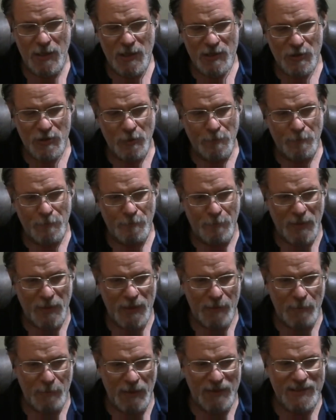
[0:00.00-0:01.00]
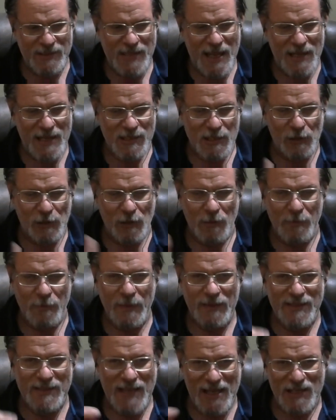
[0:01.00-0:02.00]
So mm-hmm. it takes a little,
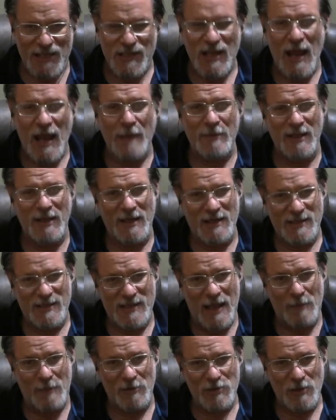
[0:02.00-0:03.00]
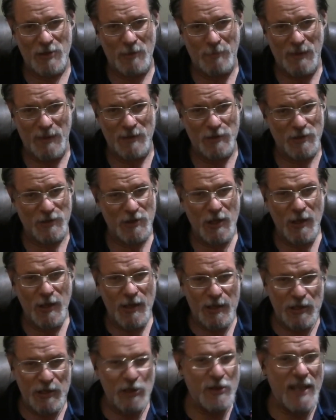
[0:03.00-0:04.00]
it takes time to get established on Pinterest. Mm-hmm.
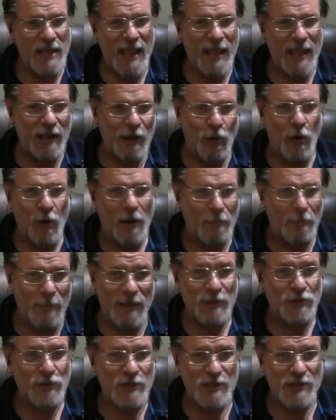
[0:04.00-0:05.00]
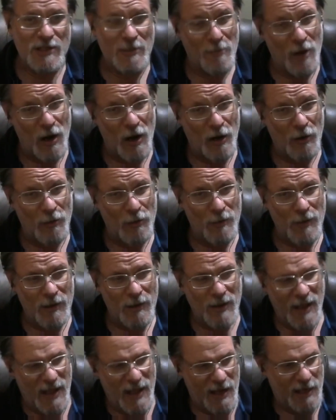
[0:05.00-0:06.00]
You can't go on Pinterest tomorrow
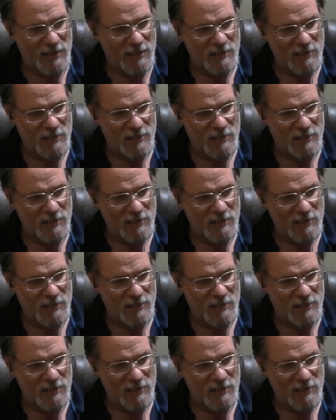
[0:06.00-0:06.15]
and mm-hmm.